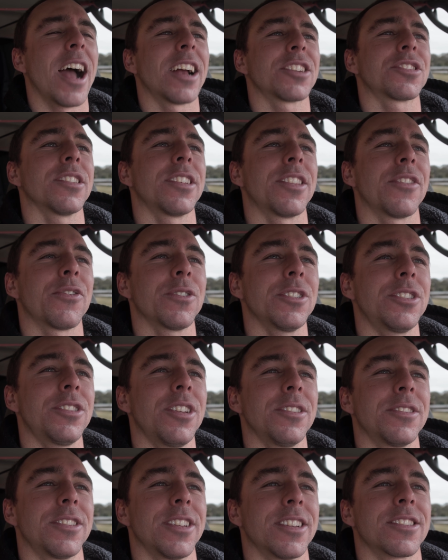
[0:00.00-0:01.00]
Actually, the
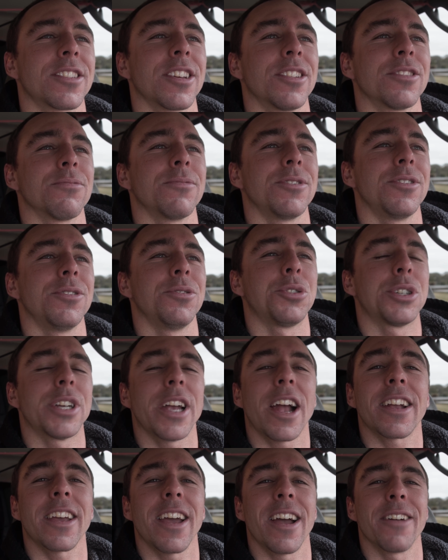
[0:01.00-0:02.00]
Frisco Disco is when you check